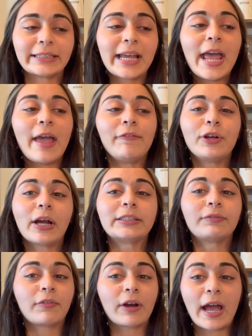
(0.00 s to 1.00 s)
If you guys
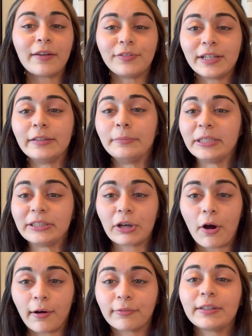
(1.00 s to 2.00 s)
have ever had Vietnamese
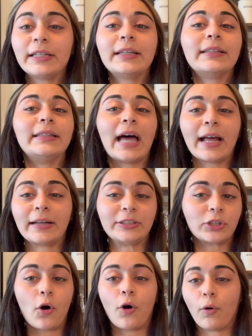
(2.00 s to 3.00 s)
coffee, that is
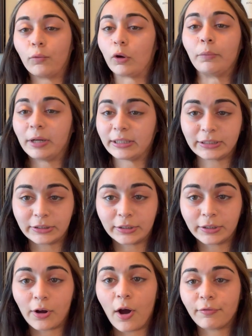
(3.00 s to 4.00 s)
all
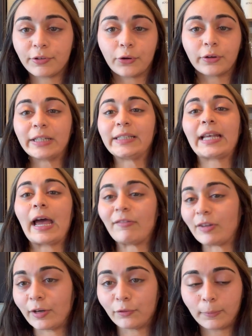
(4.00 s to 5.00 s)
Robusta coffee, or at least
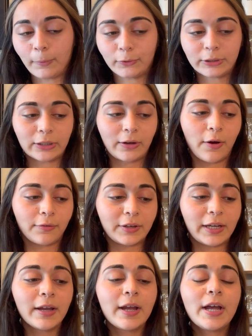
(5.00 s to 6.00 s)
heavy in Robusta coffee.